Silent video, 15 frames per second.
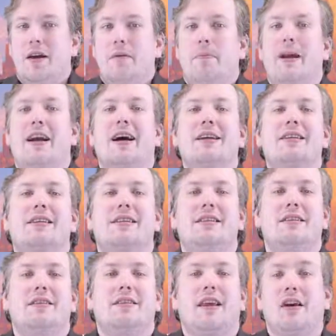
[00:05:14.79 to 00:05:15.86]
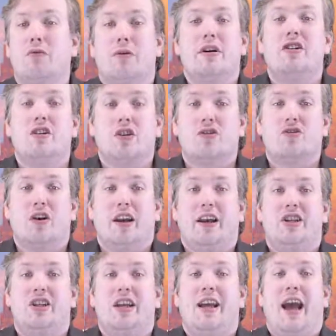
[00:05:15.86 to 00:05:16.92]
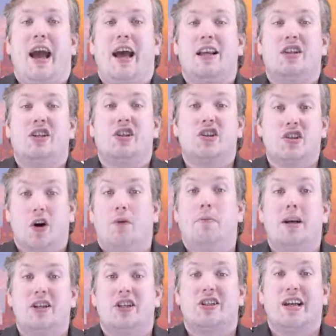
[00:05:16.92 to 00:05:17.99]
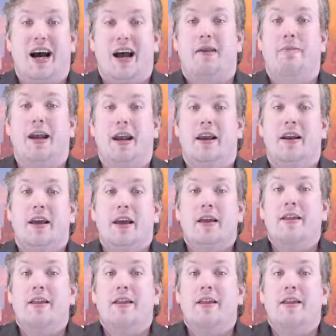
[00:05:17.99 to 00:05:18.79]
because the original trilogy had so much time in it